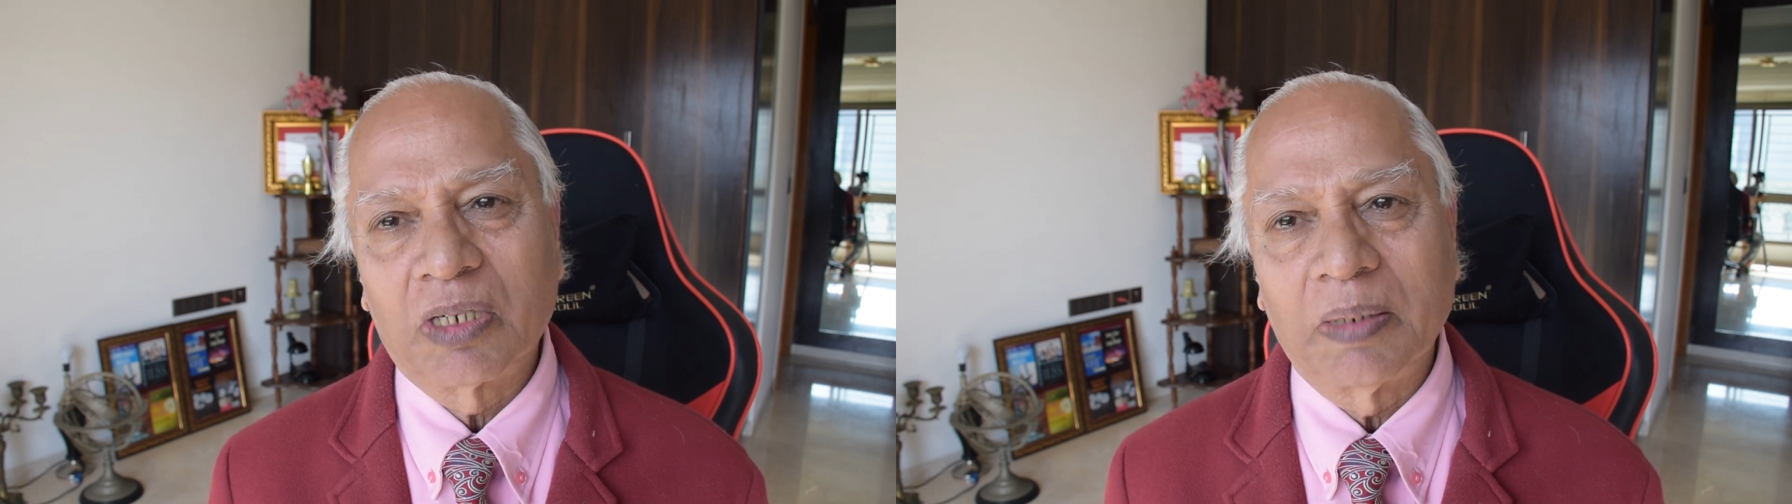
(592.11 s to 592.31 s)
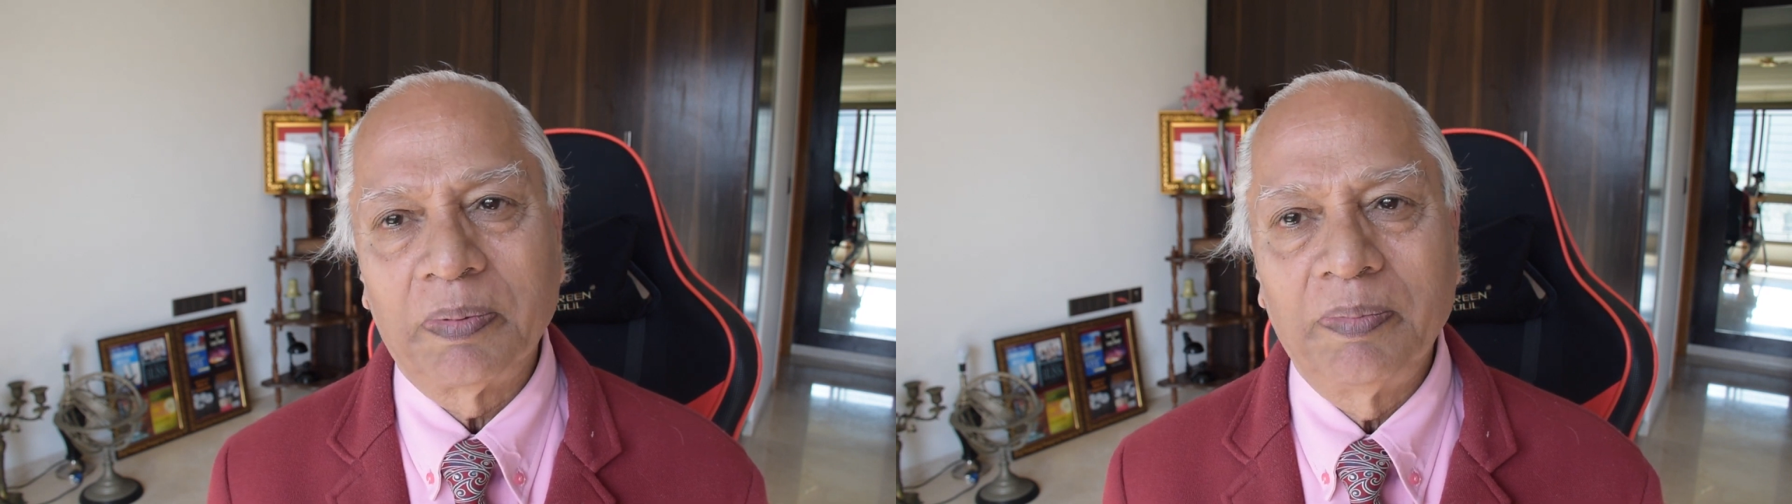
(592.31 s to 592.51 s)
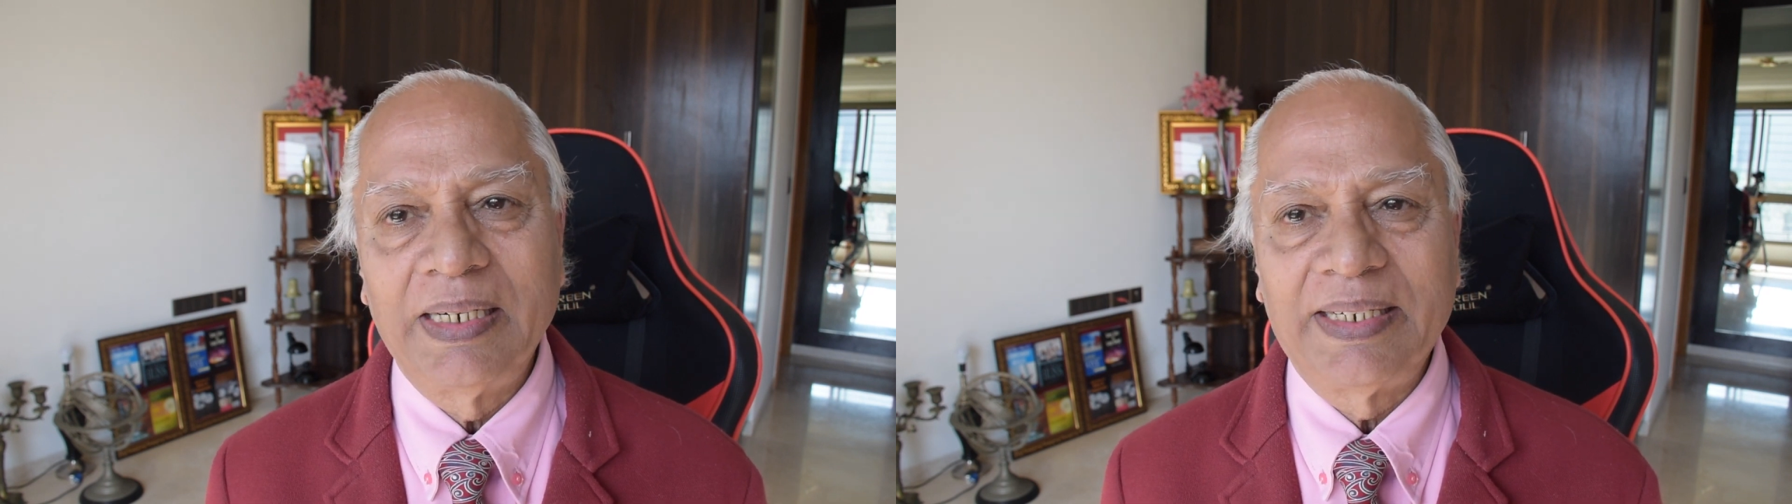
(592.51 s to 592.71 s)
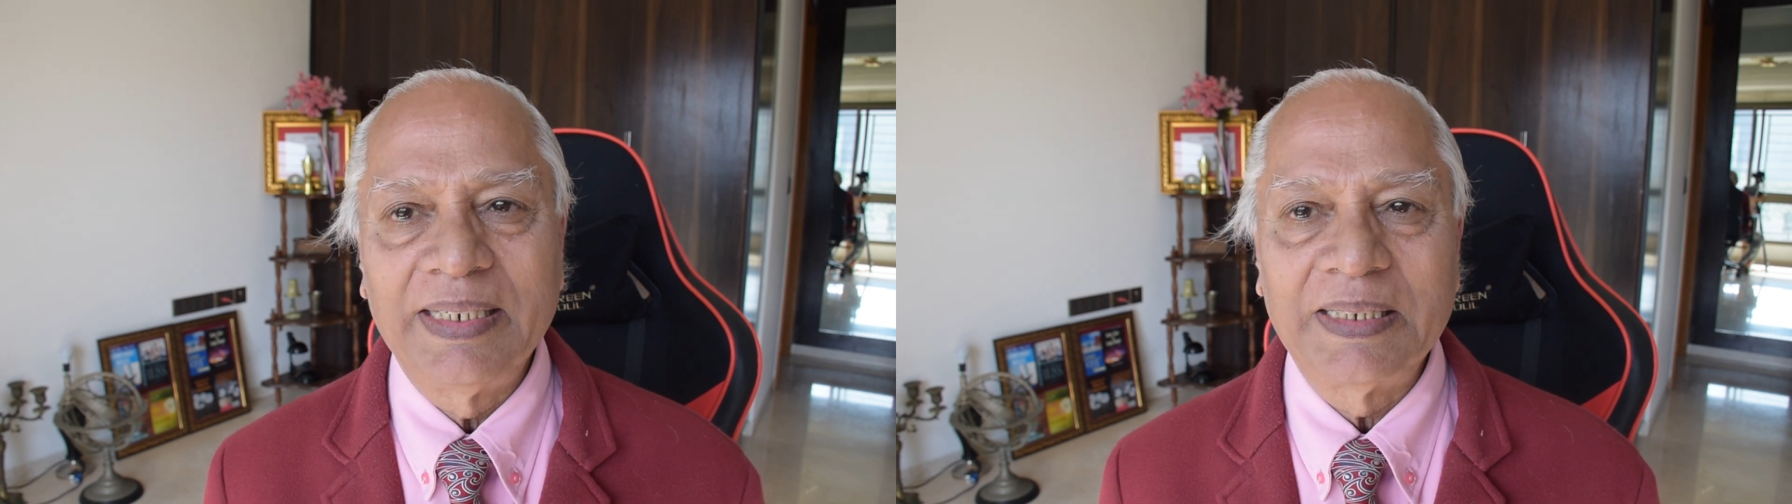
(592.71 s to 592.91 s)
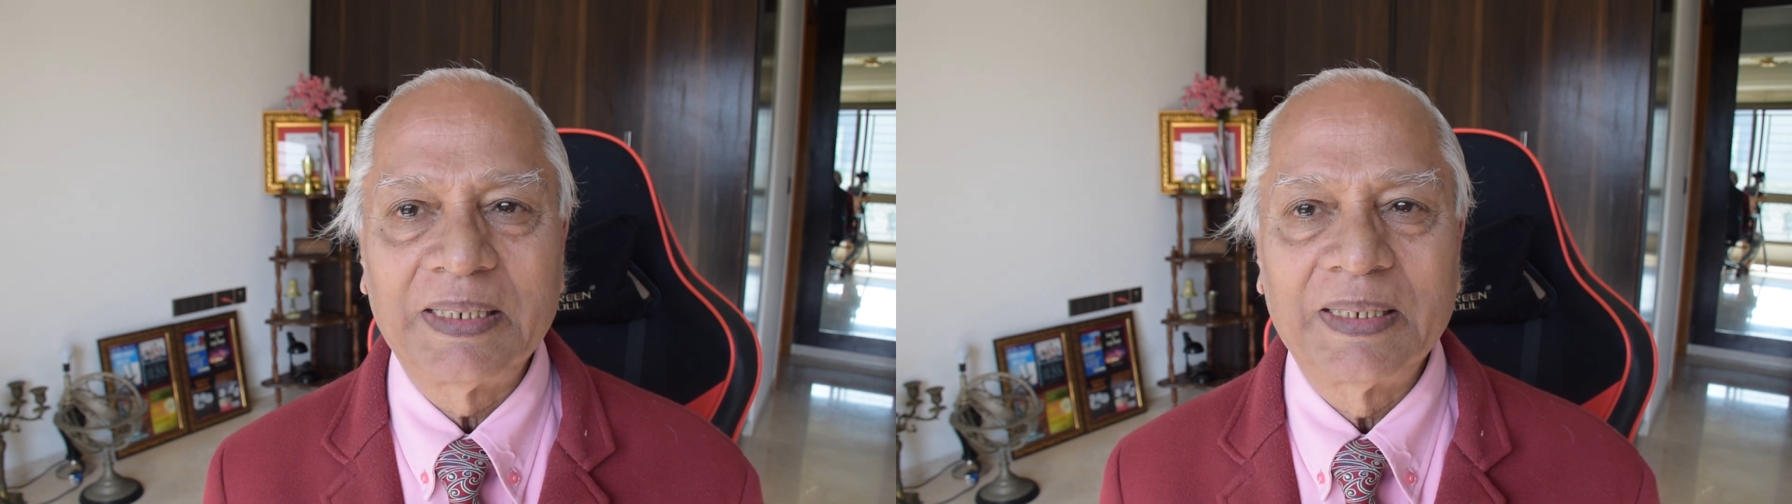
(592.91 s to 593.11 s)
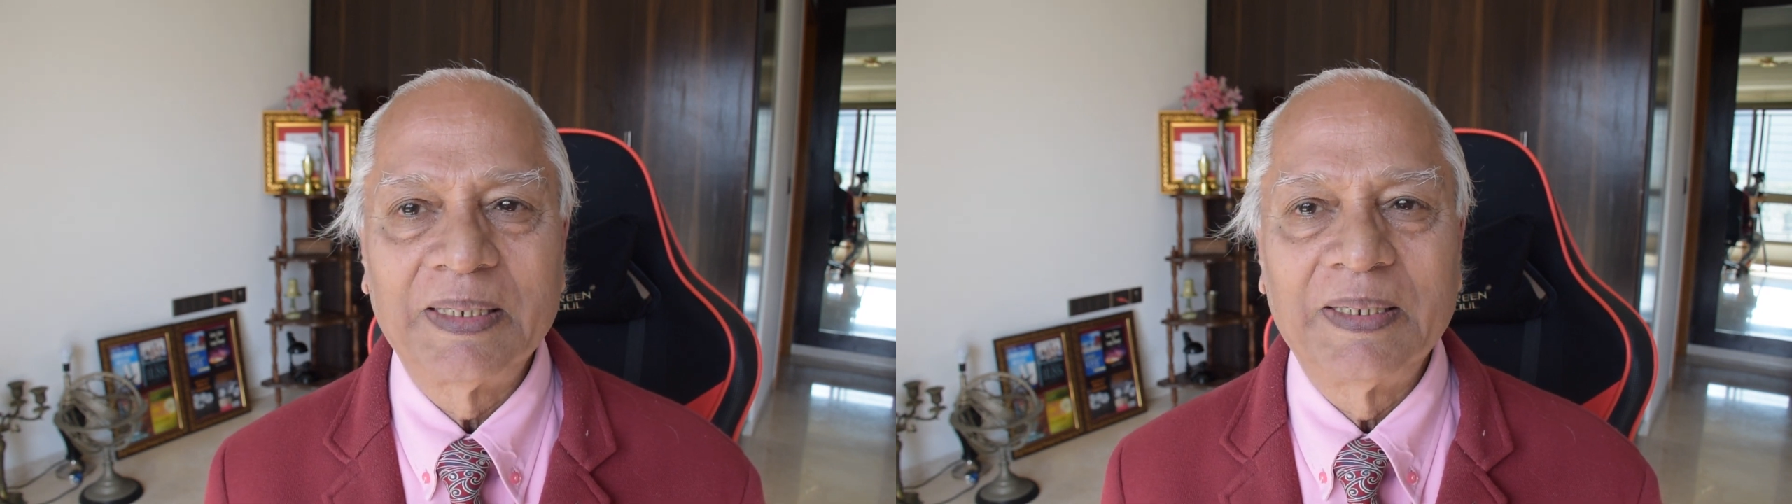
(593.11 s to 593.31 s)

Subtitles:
capabilities